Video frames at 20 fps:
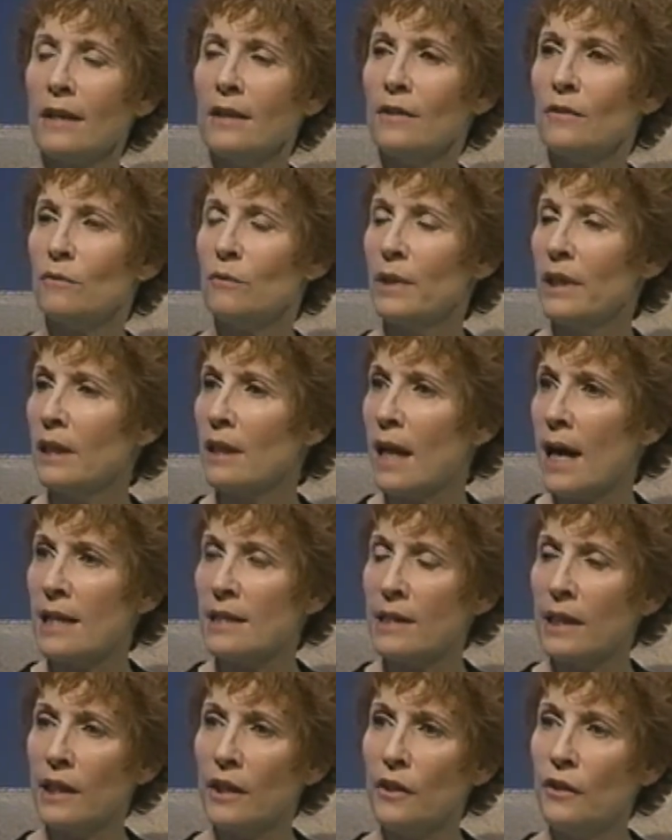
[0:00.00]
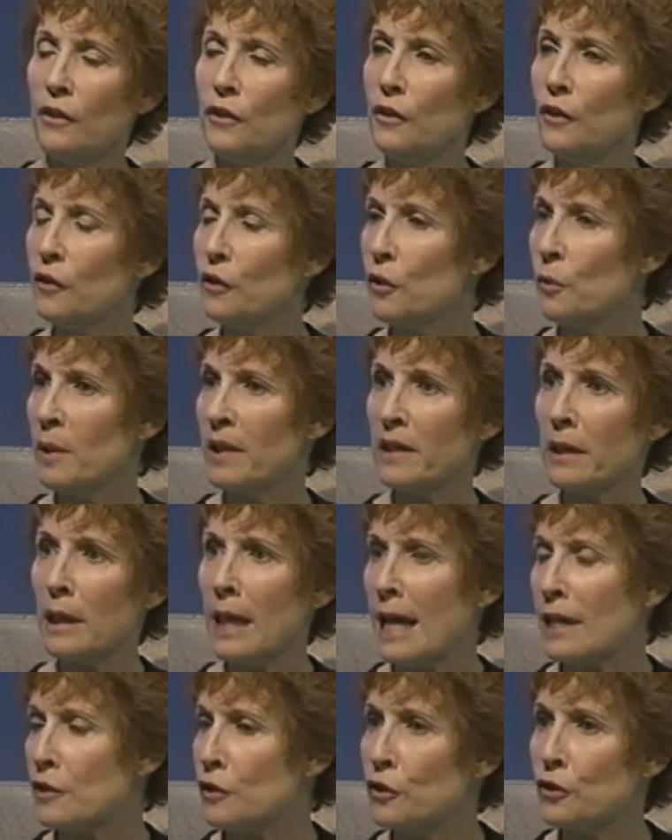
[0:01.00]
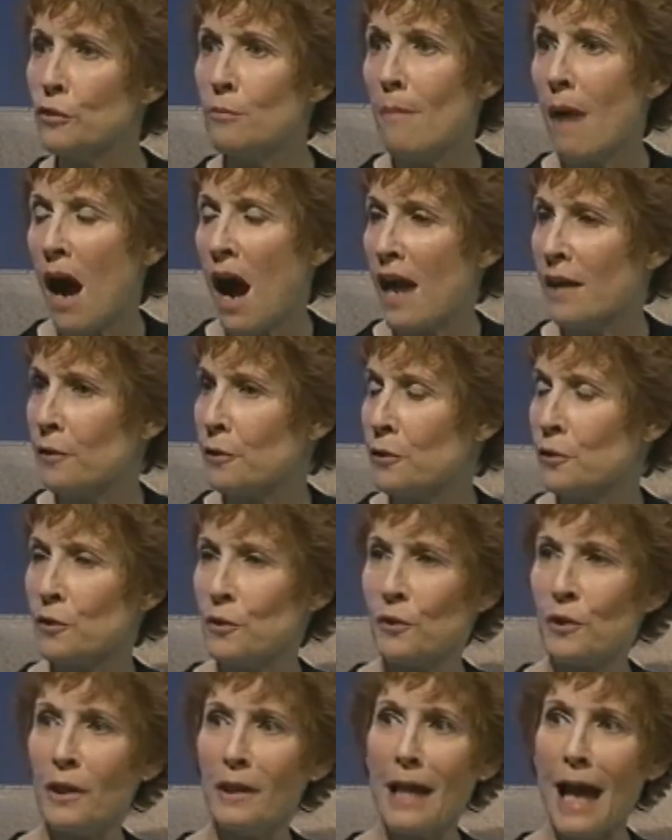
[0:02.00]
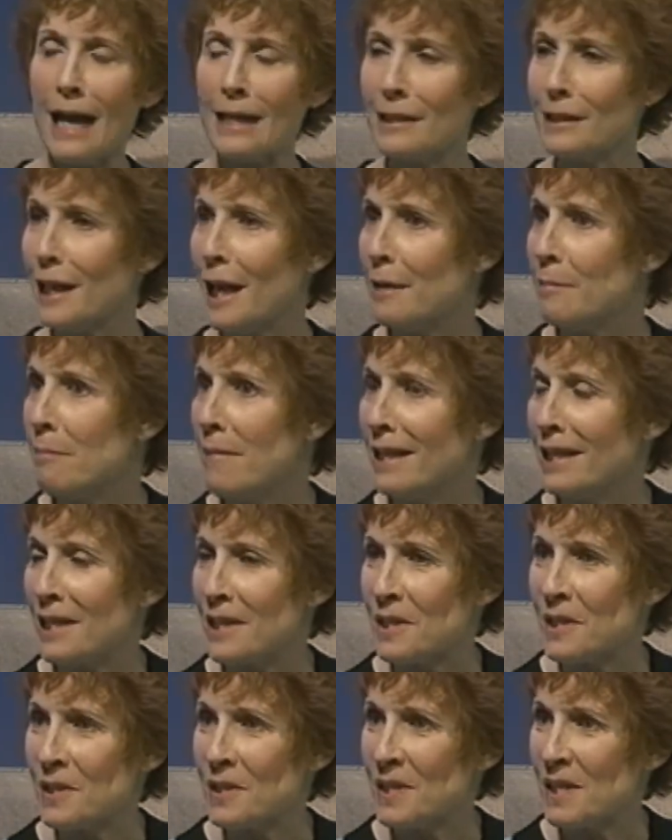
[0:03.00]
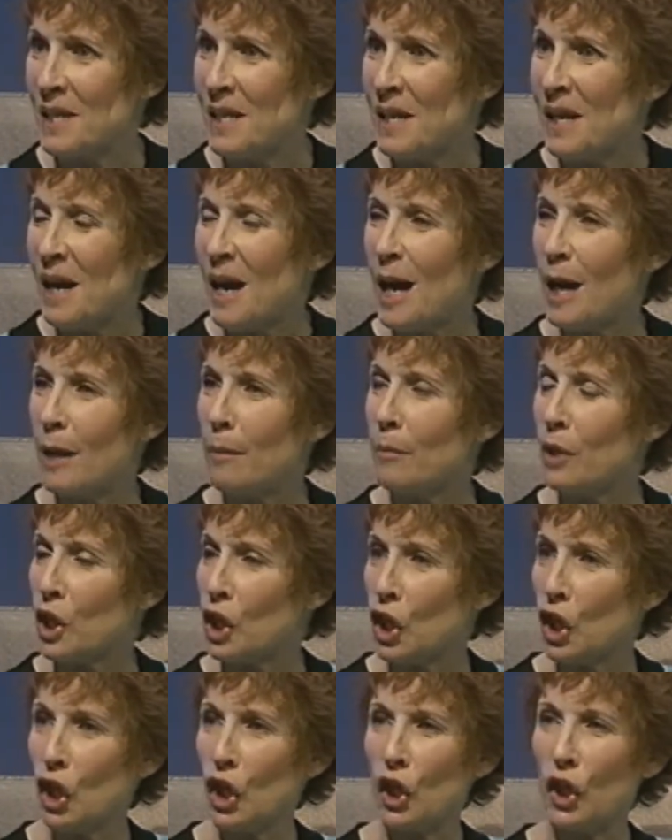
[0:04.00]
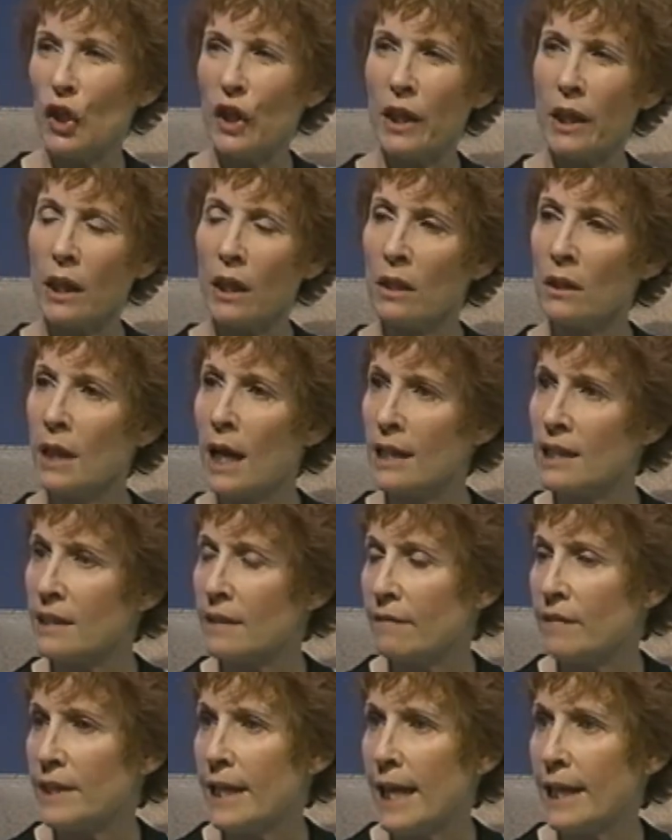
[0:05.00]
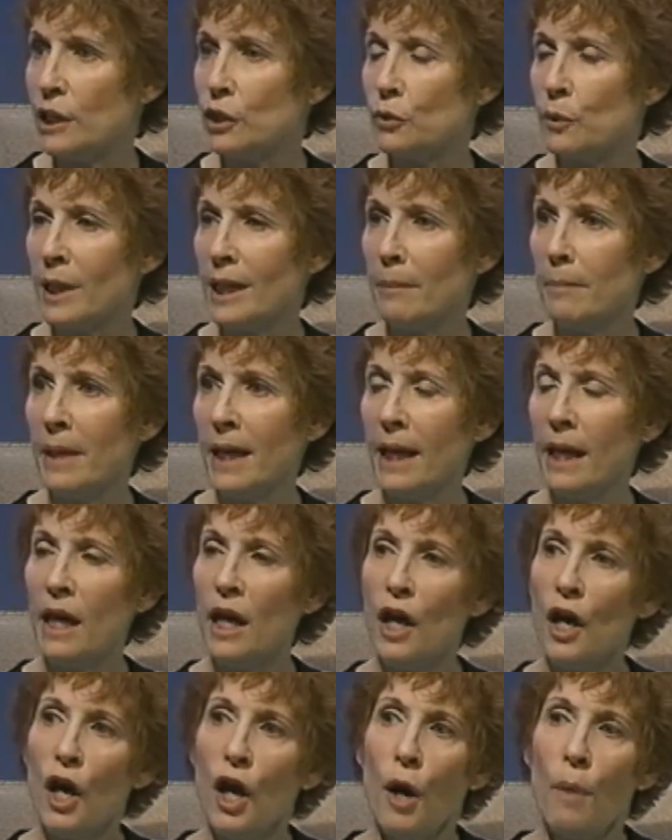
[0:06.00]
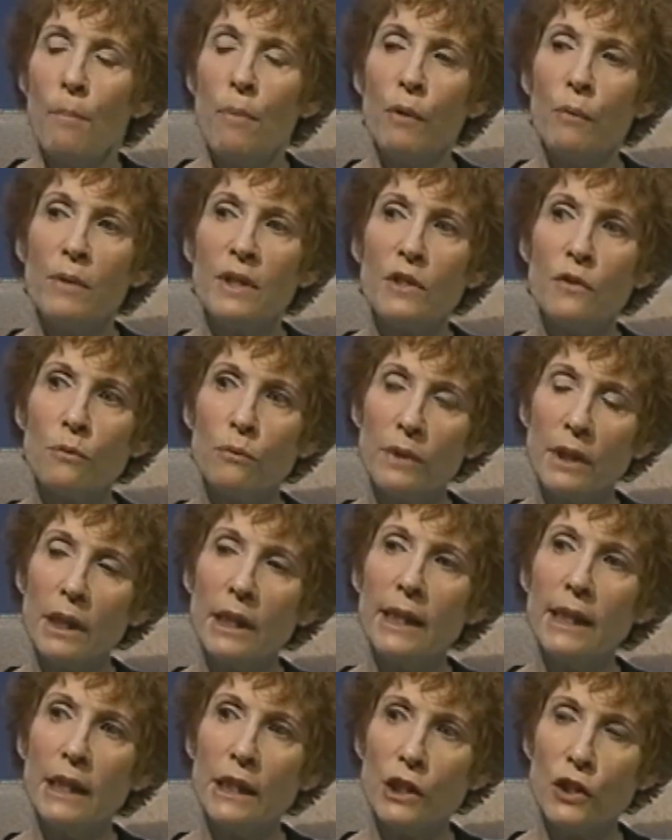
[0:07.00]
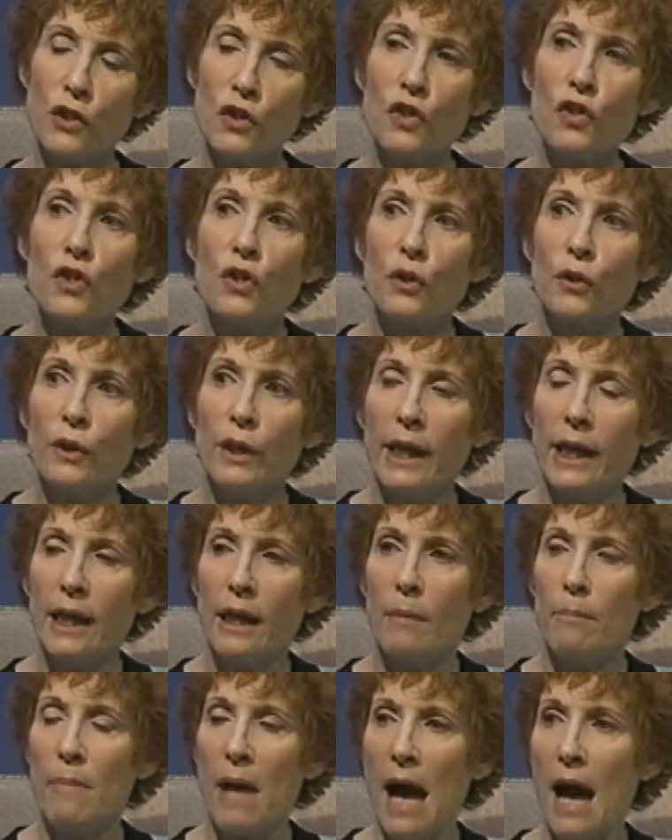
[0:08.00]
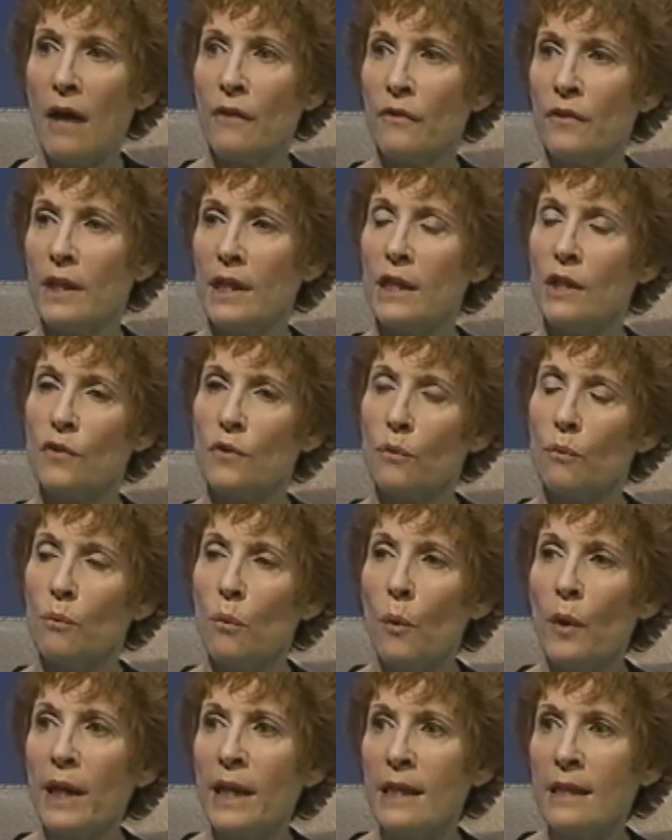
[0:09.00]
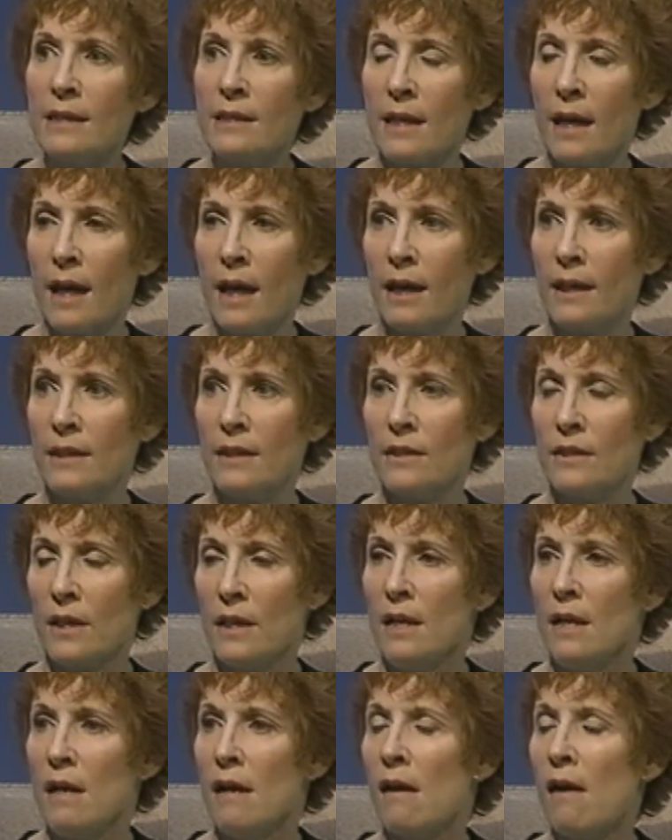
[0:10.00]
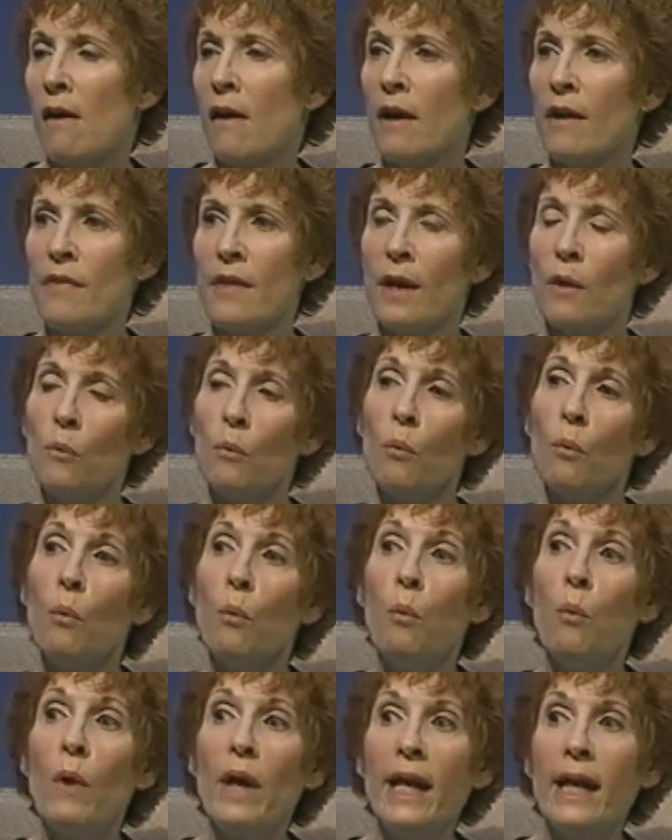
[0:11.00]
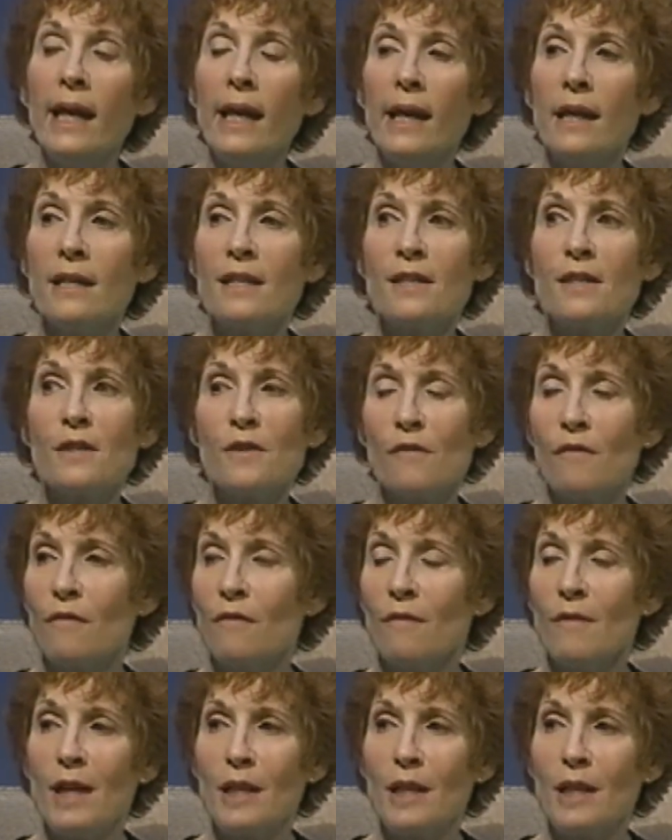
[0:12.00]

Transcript: sudden realizing you don't know where the last 2 miles or the last 10 minutes occurred. Lots of daydreaming. But what's really concerning about these warning signs are that we, as